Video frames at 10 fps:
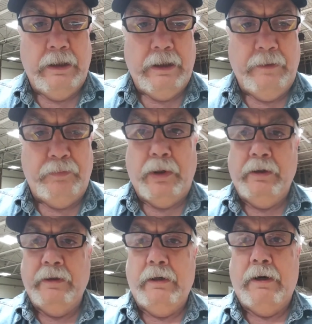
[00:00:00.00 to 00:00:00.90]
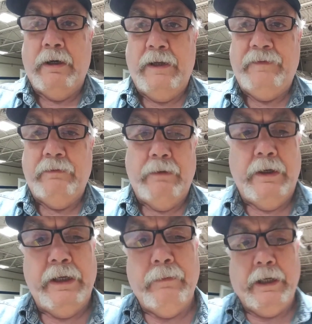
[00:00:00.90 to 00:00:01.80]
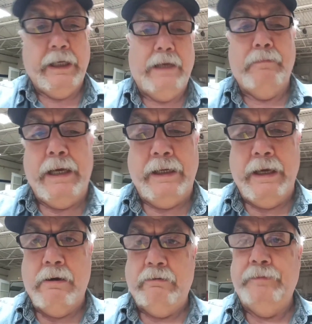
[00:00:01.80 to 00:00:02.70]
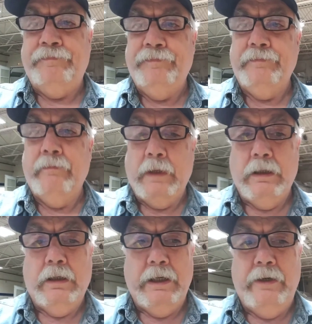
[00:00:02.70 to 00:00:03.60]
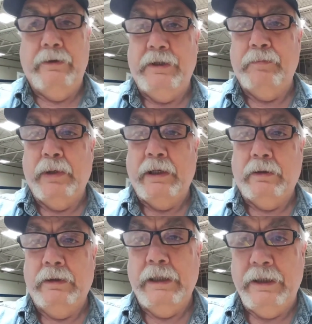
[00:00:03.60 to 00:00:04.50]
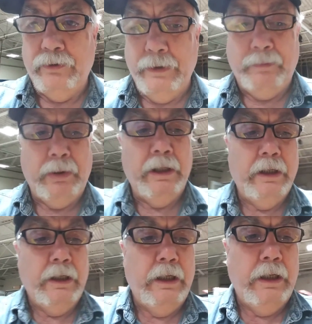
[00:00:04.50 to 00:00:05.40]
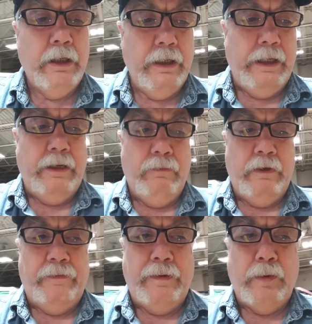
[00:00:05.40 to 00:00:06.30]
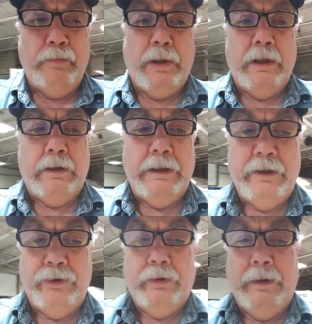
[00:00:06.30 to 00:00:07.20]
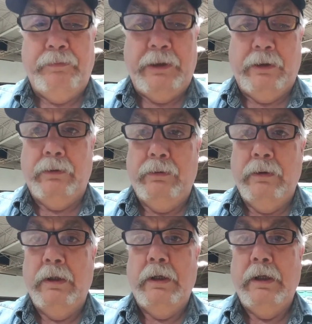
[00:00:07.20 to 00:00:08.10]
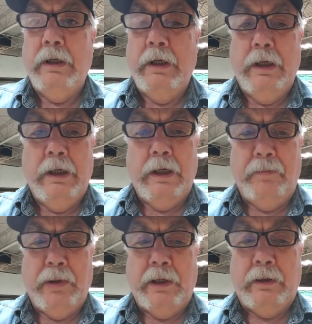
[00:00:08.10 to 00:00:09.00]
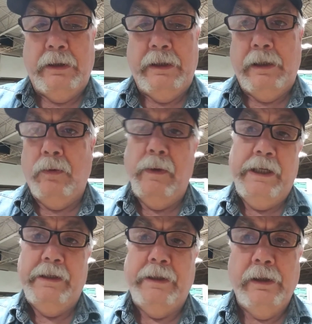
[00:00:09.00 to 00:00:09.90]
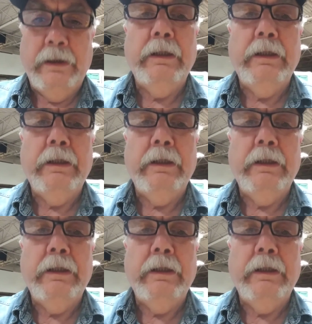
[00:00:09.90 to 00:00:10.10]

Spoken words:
I parked the car, left it running. When I came back out, I noticed a puddle and a drip, and it went from a puddle and a drip to a puddle and a whiz.